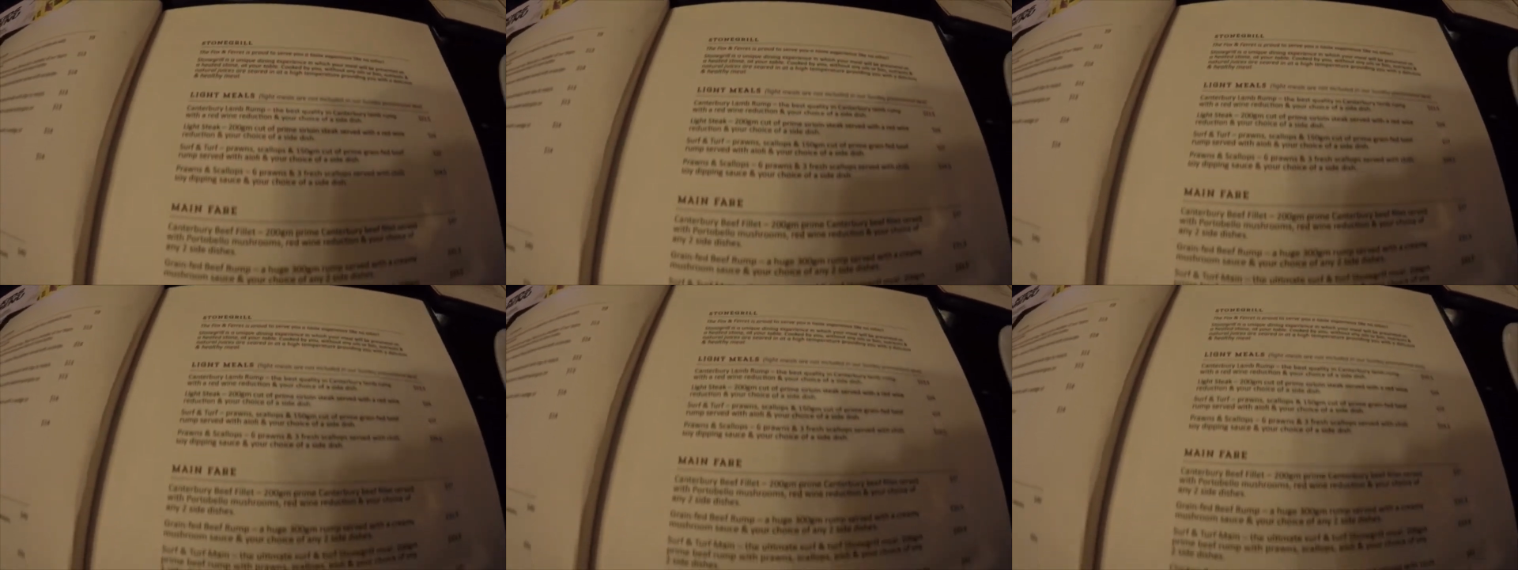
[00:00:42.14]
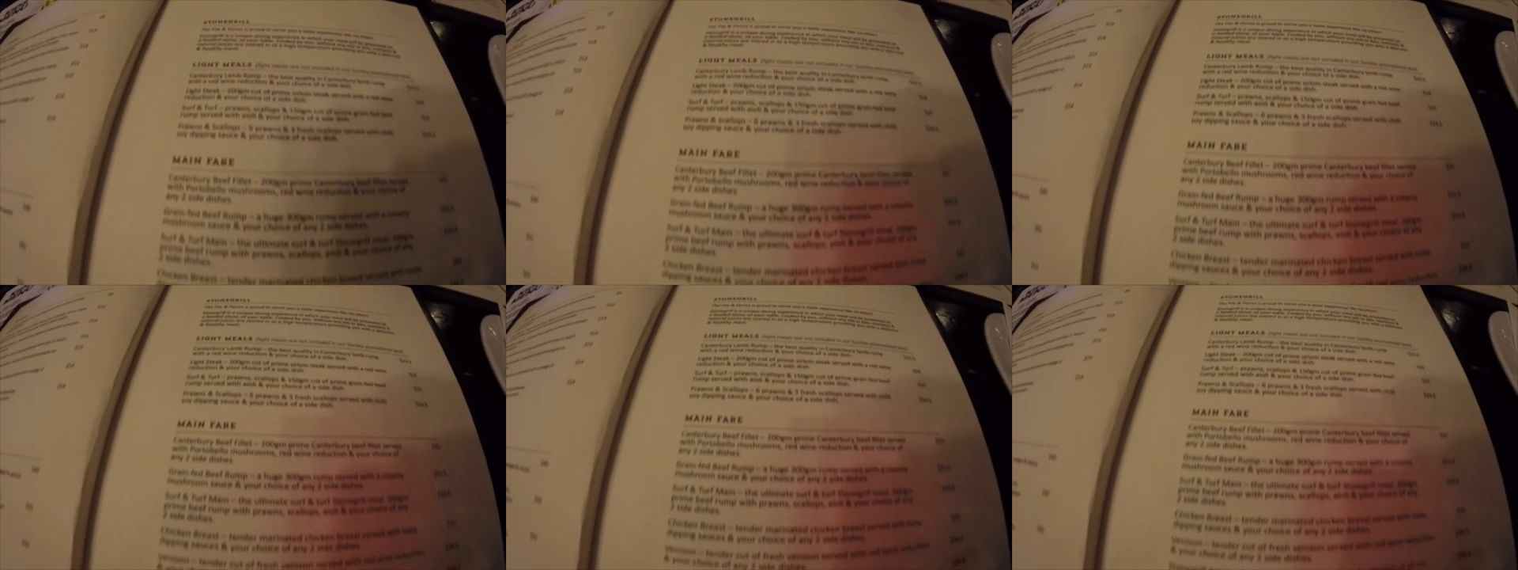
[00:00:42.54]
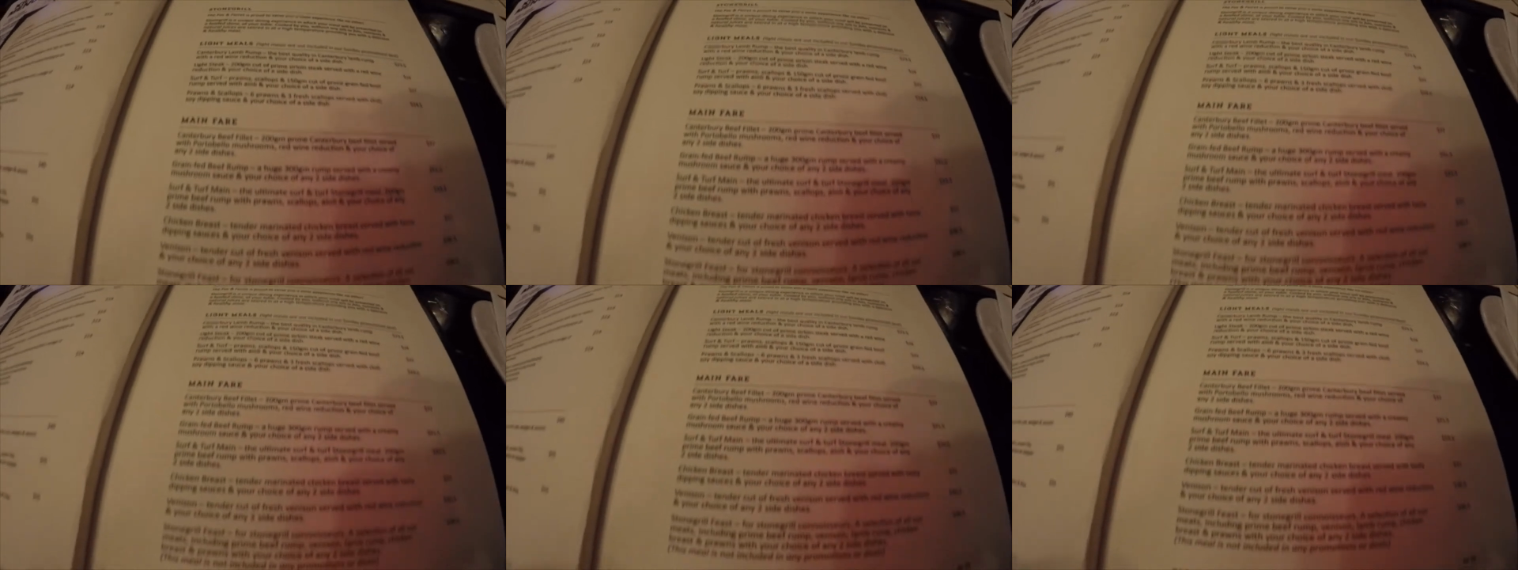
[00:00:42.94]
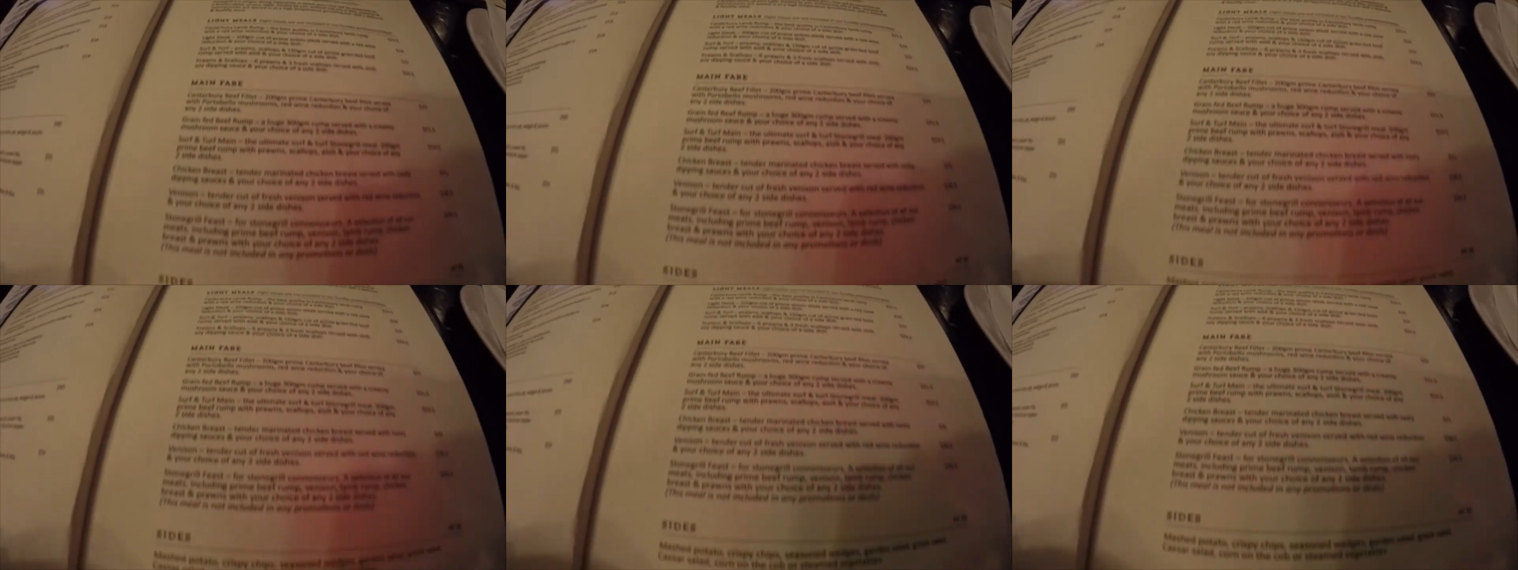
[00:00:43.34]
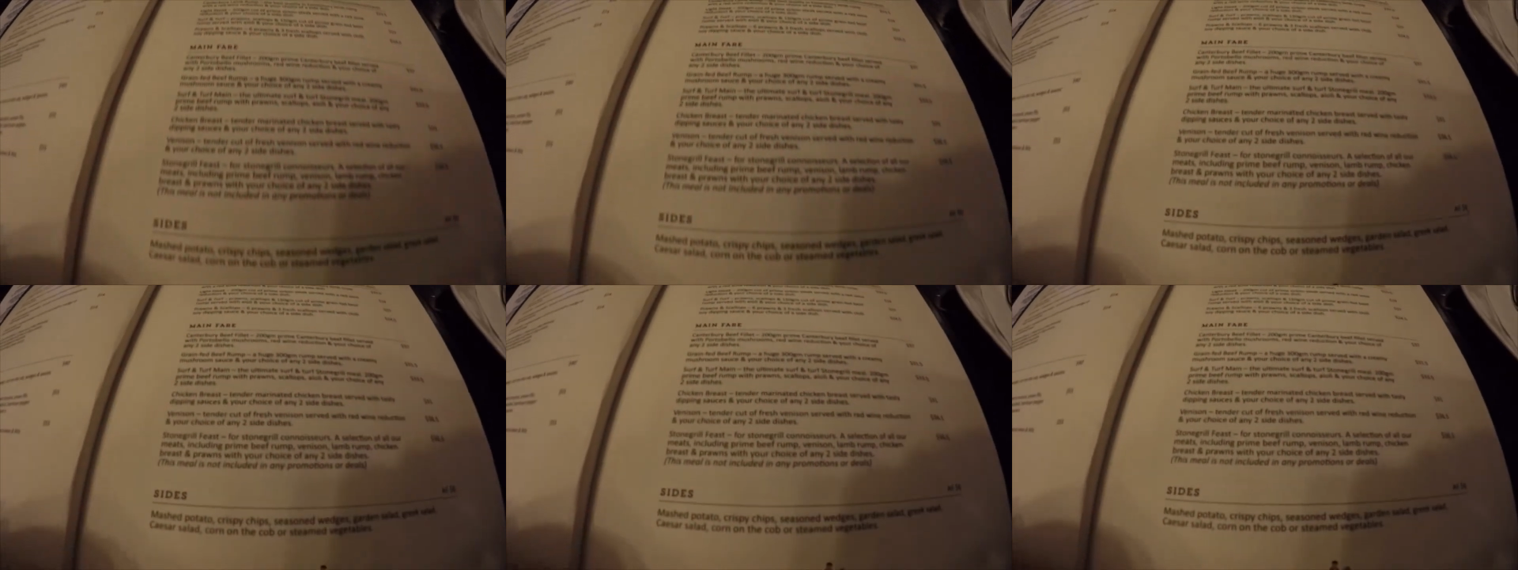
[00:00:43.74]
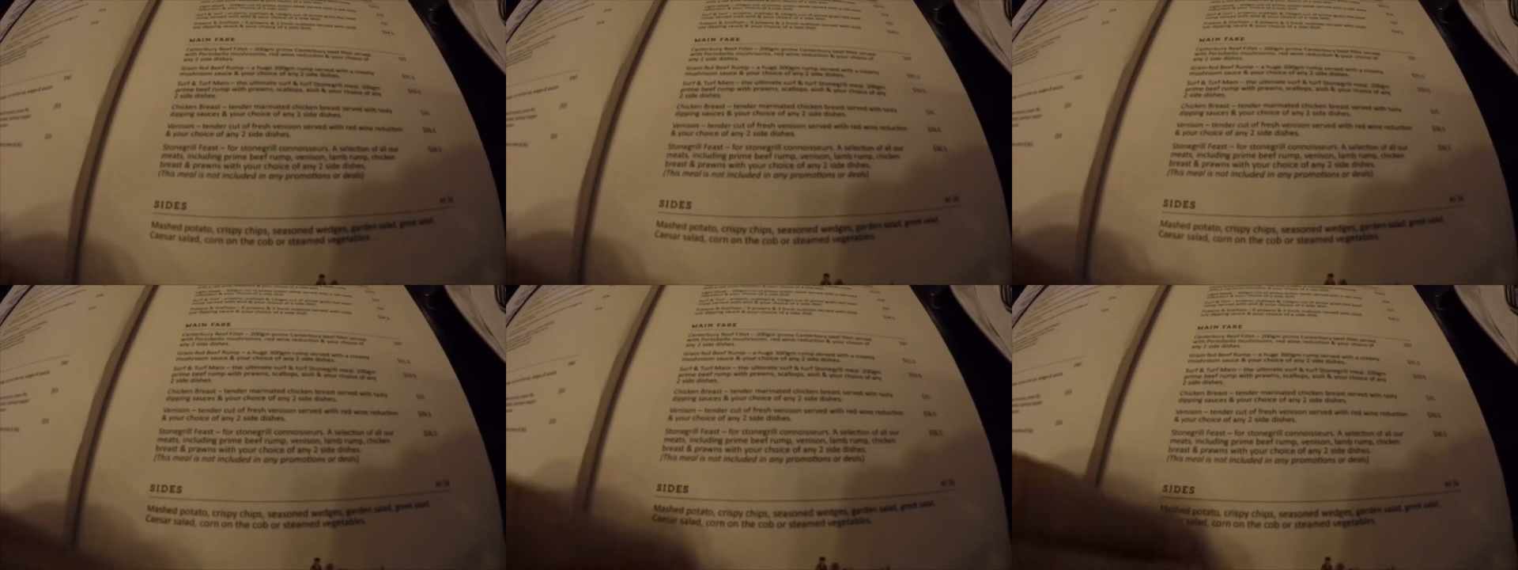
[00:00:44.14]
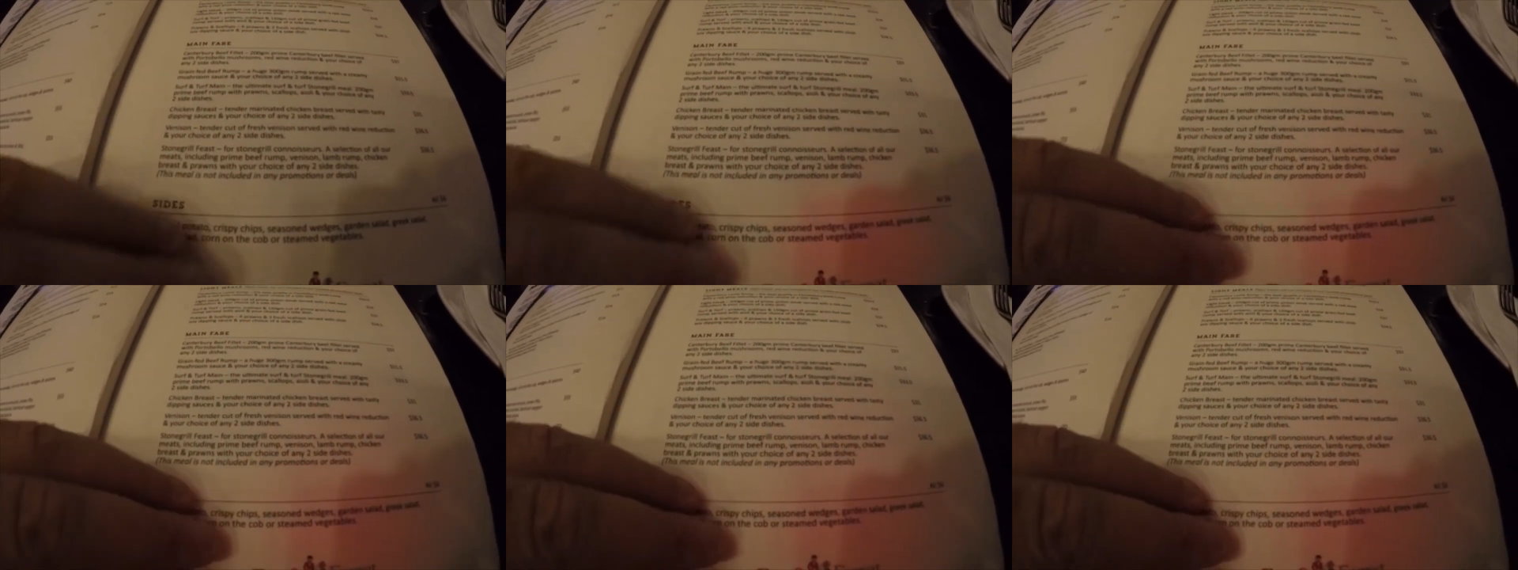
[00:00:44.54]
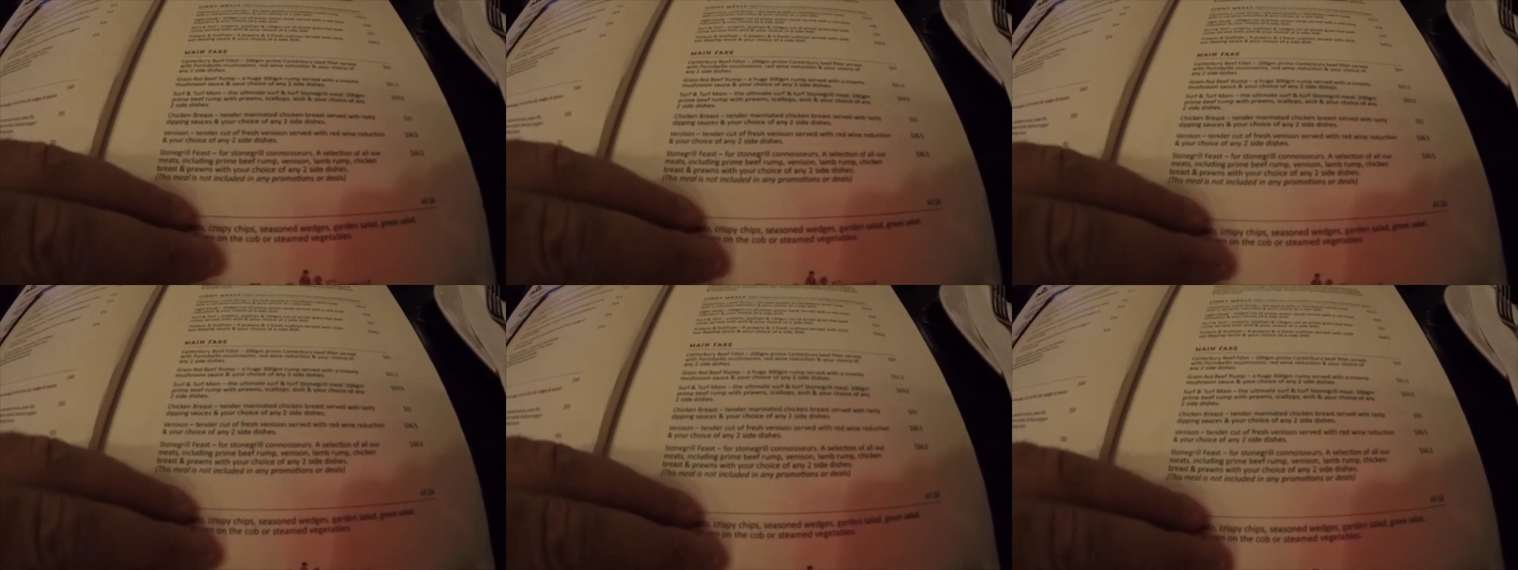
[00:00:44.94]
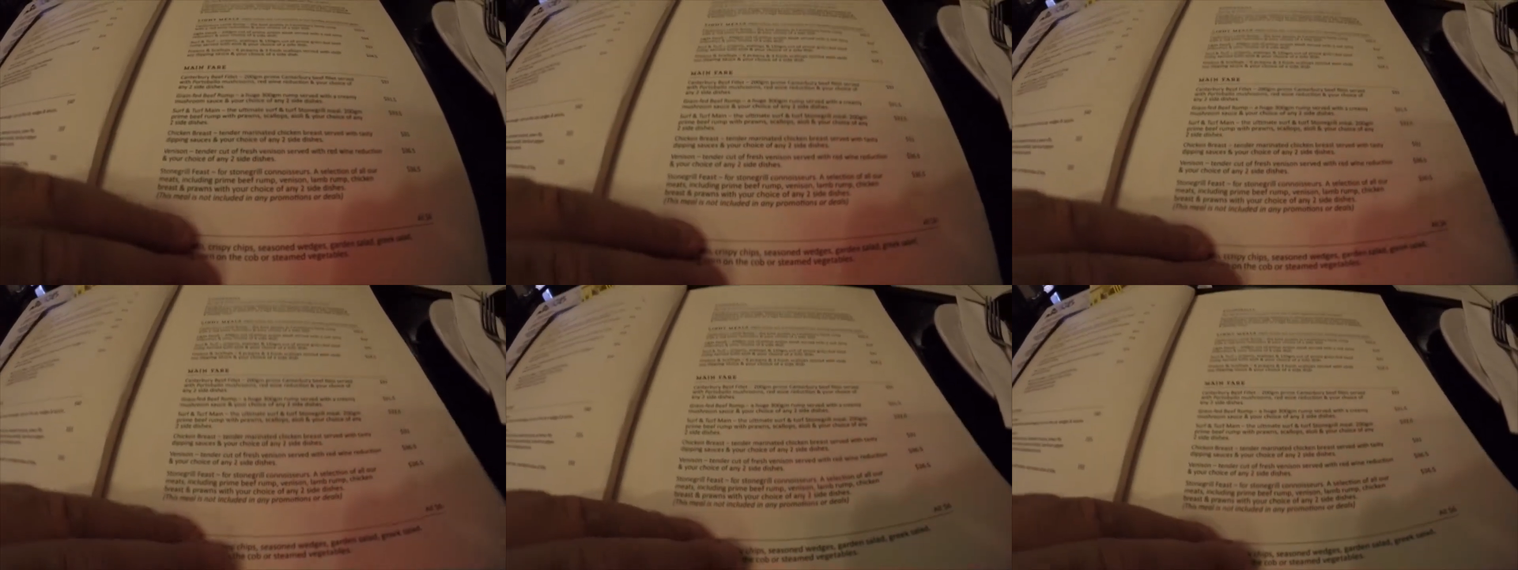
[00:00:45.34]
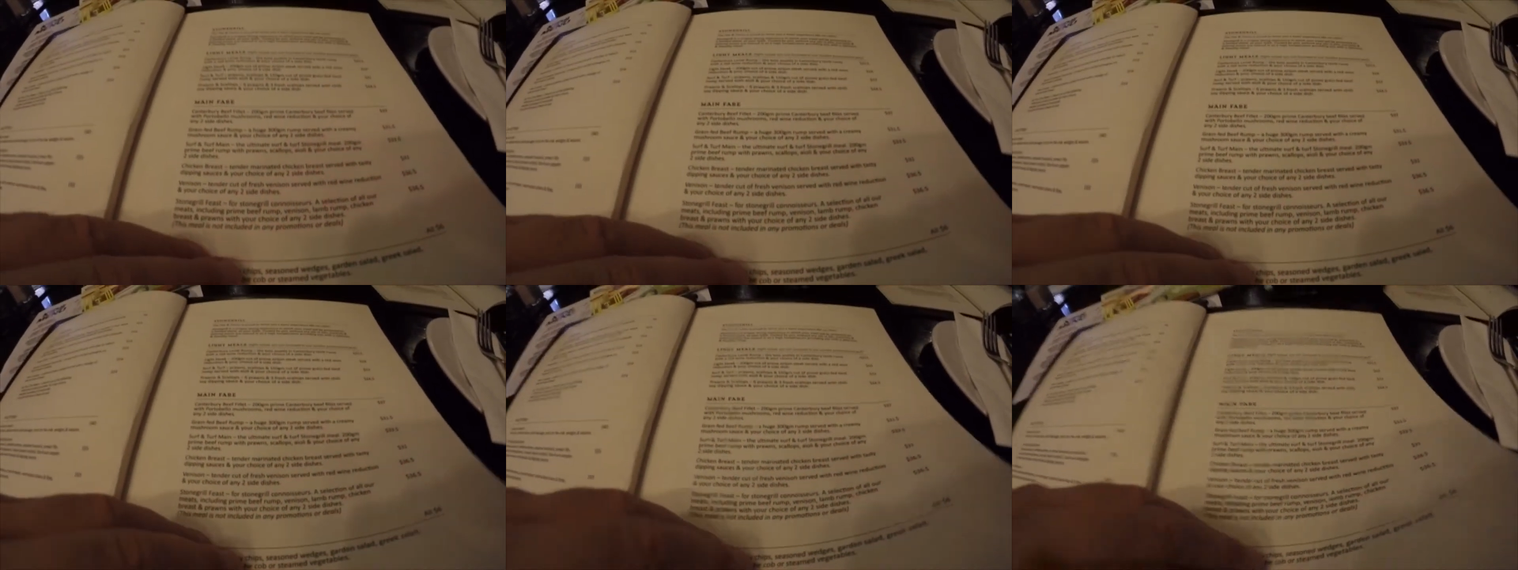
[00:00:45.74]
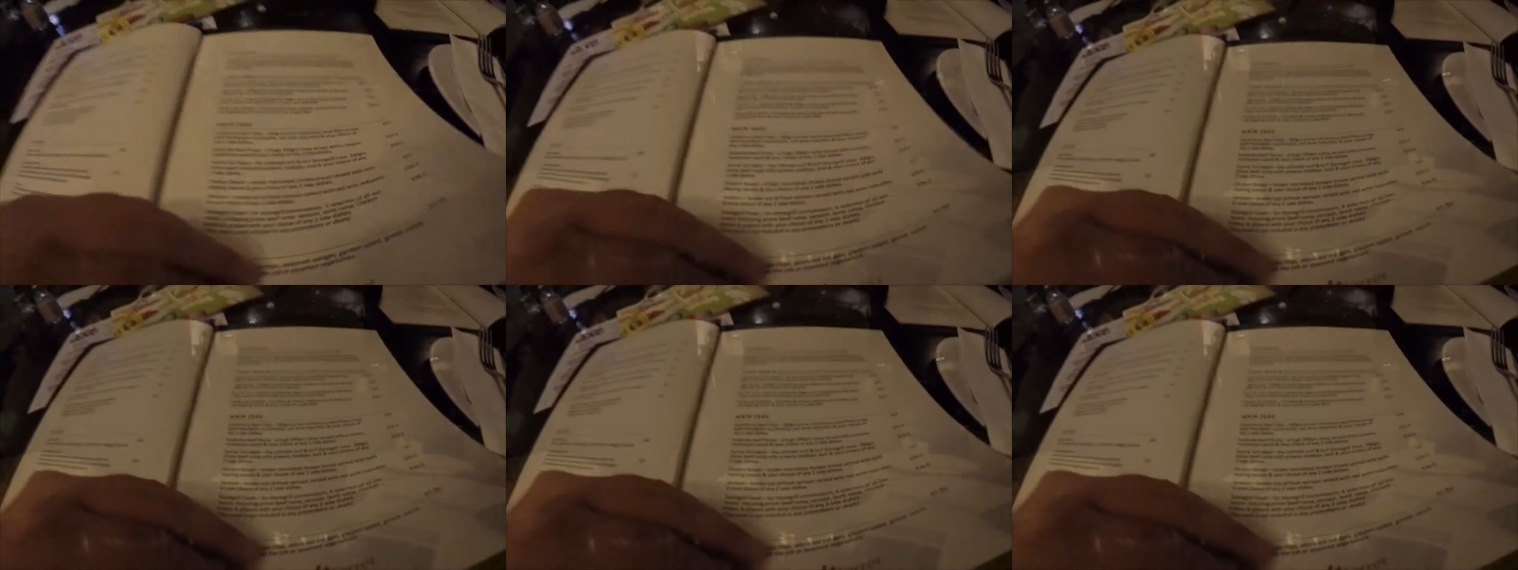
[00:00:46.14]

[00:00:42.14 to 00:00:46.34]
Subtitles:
No face is visible, so there are no lips to read.